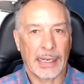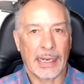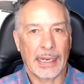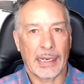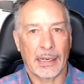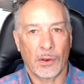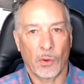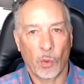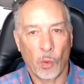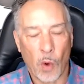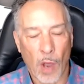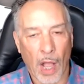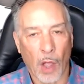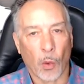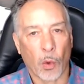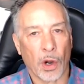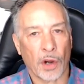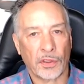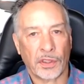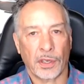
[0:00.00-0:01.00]
Well
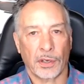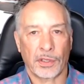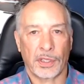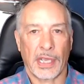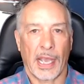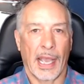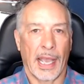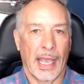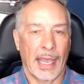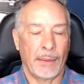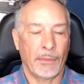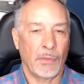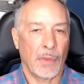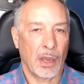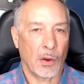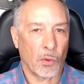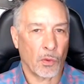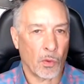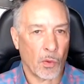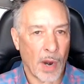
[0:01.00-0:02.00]
worth your time.
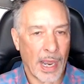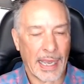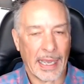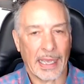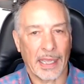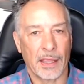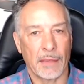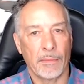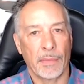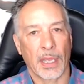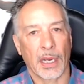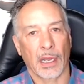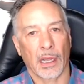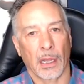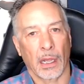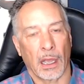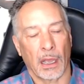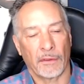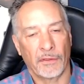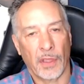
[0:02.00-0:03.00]
Right in the middle
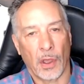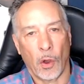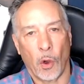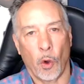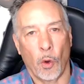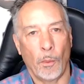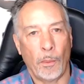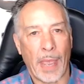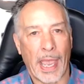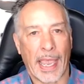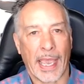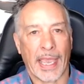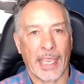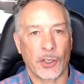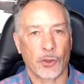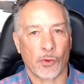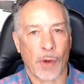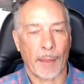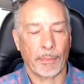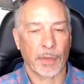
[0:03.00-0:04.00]
of the homepage,
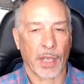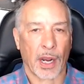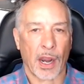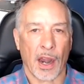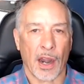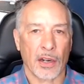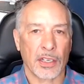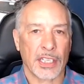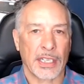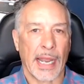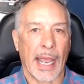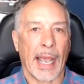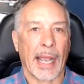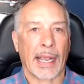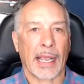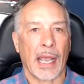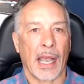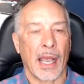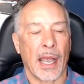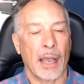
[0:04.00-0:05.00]

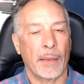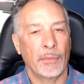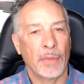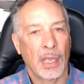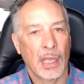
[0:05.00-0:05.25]
replicars.com.